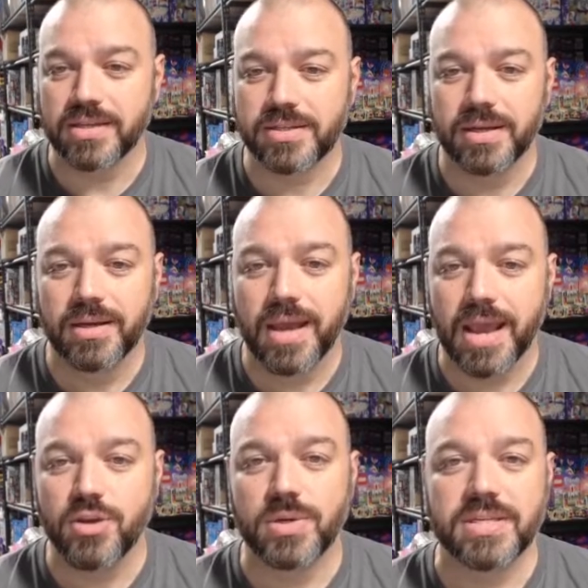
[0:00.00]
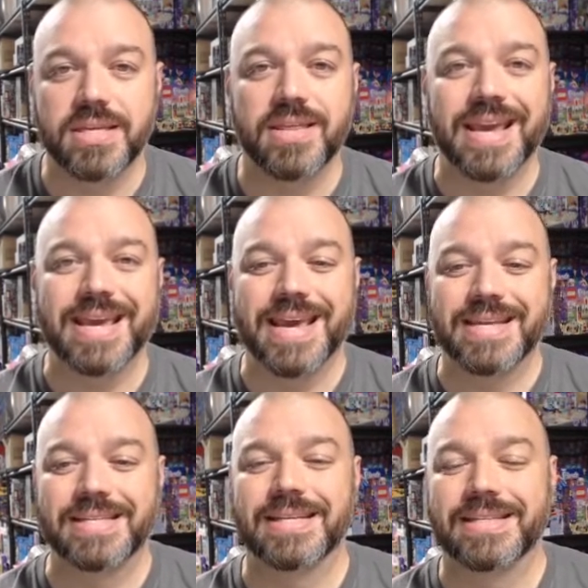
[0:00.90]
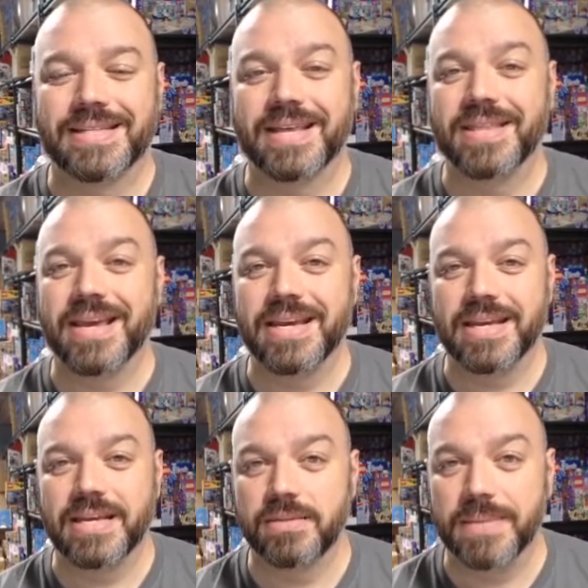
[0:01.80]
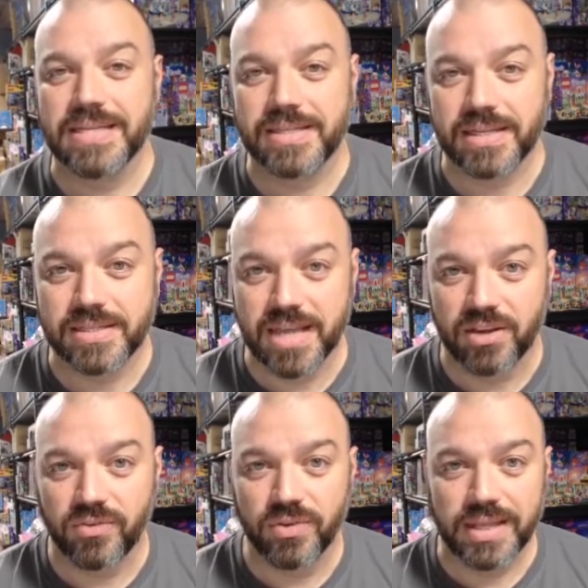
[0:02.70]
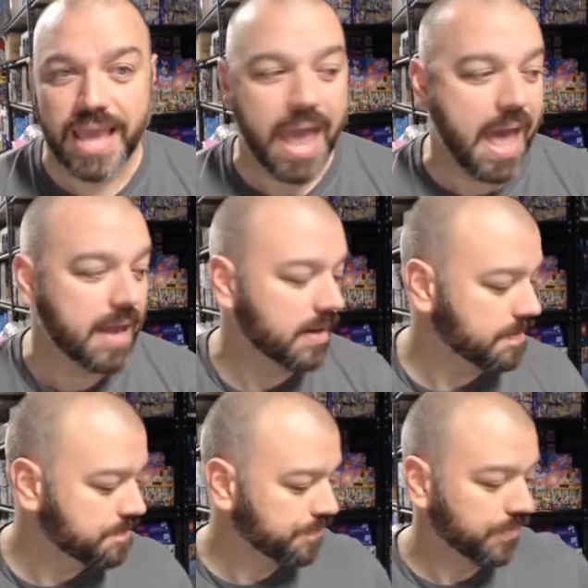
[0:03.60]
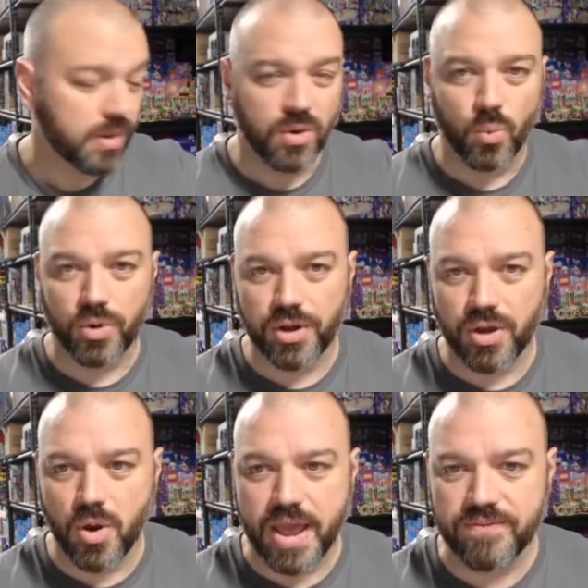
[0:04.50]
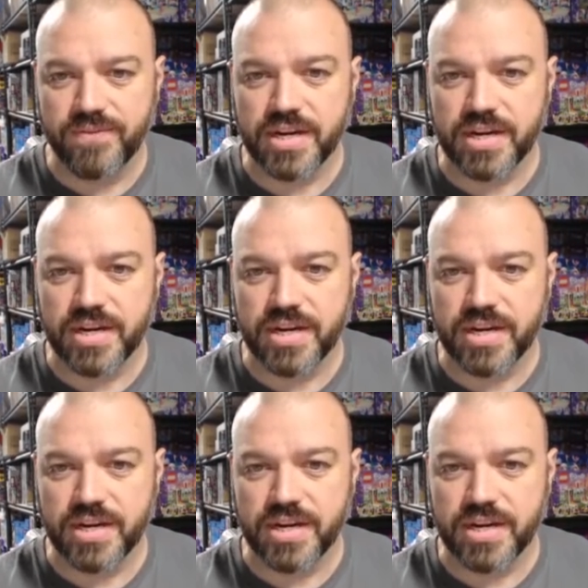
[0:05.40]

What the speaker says: List, and you can see that it has said that it has been successfully added. We're going to go ahead and